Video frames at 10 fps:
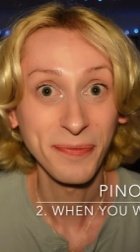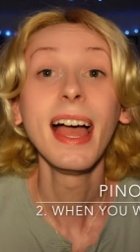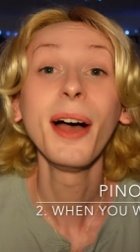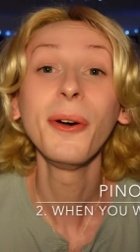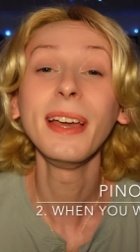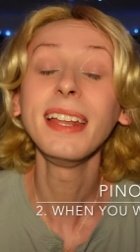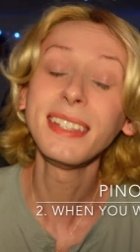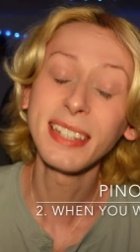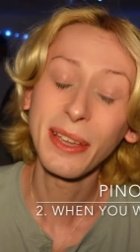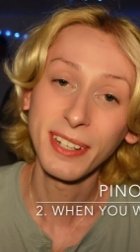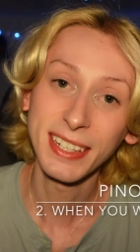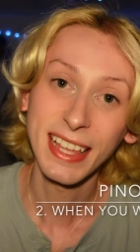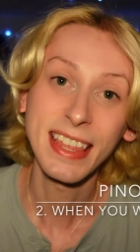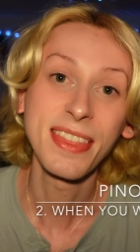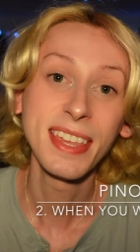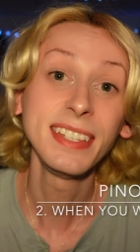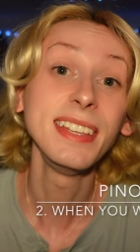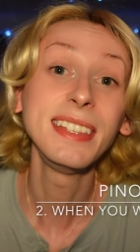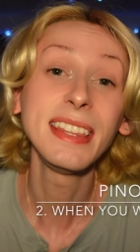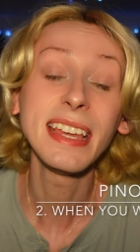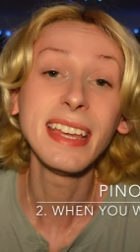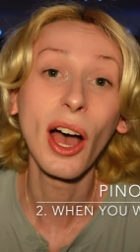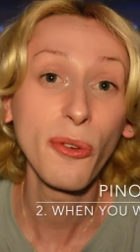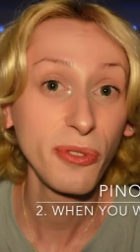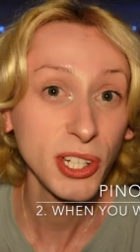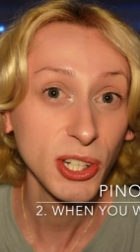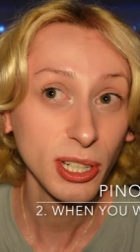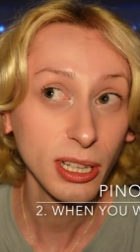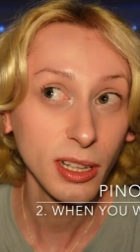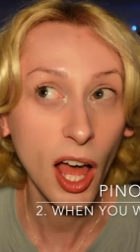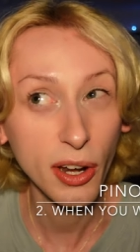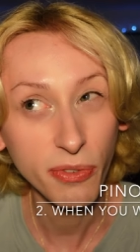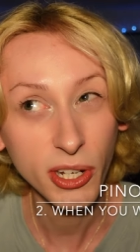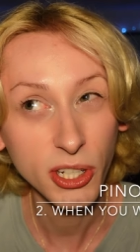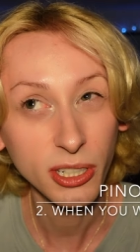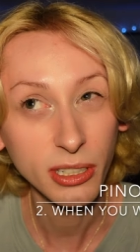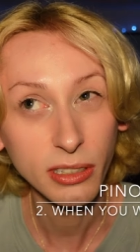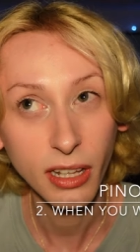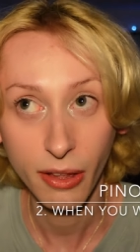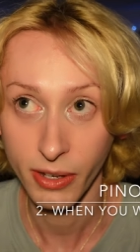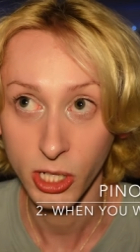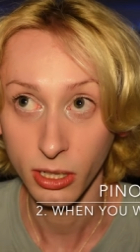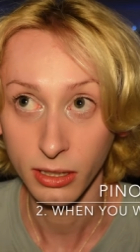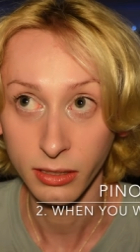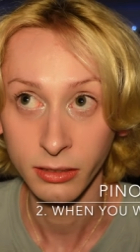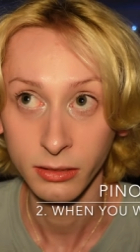Now, it is safe to say that this is the official, unofficial, official